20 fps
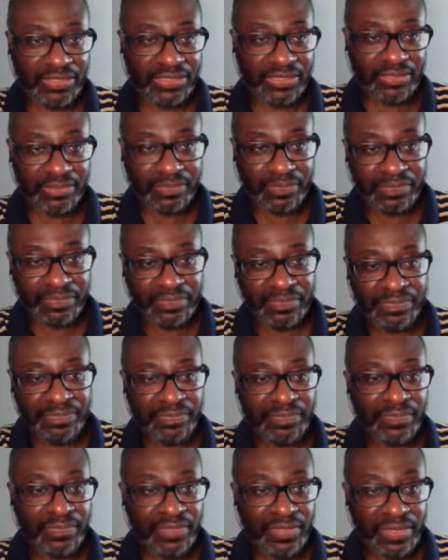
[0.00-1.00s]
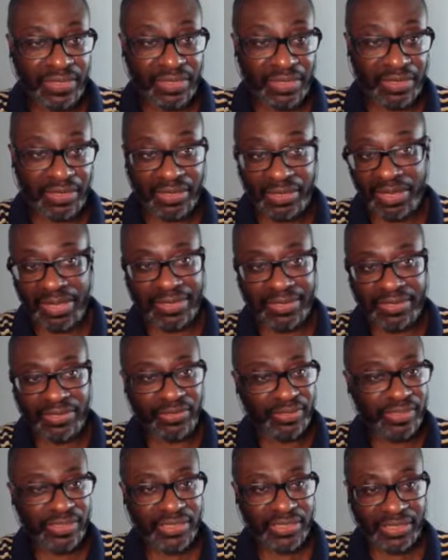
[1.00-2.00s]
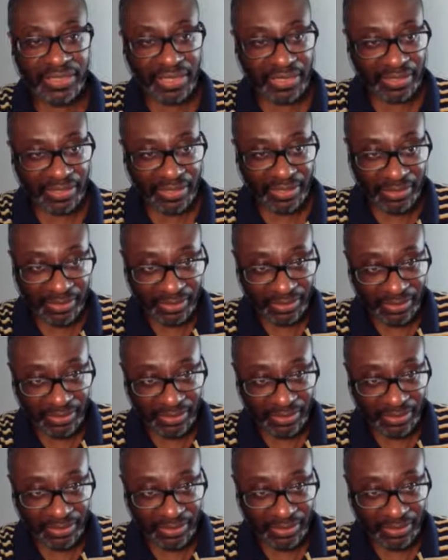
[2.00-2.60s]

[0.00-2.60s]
Nature. Yeah, I know. He ain't getting that.